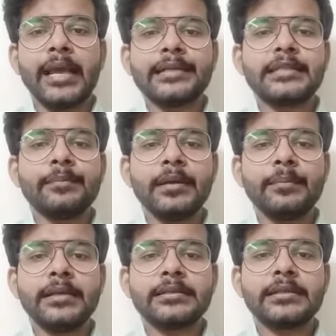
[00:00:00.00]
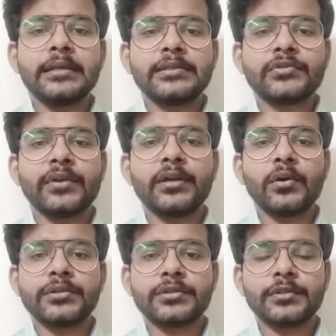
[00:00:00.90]
SAP means string
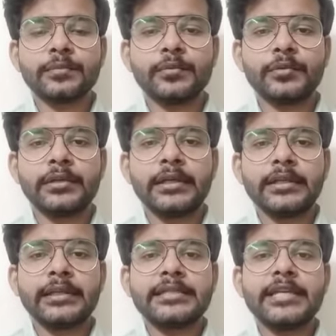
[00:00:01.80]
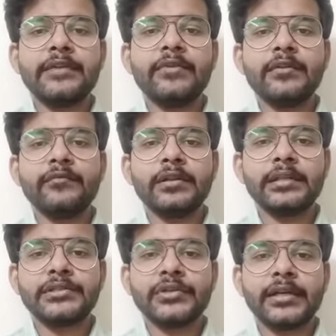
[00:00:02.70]
constant pool. The JVM
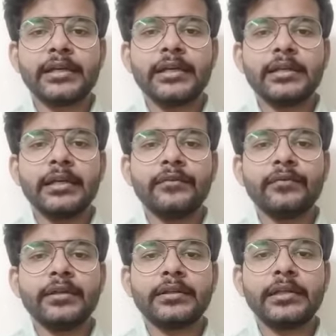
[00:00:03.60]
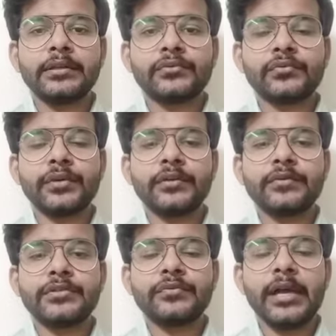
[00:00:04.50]
will check if the string
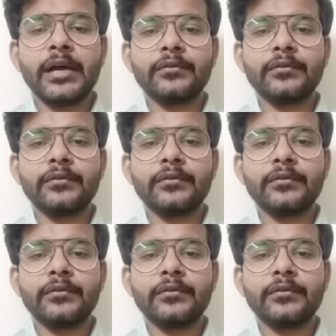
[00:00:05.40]
which we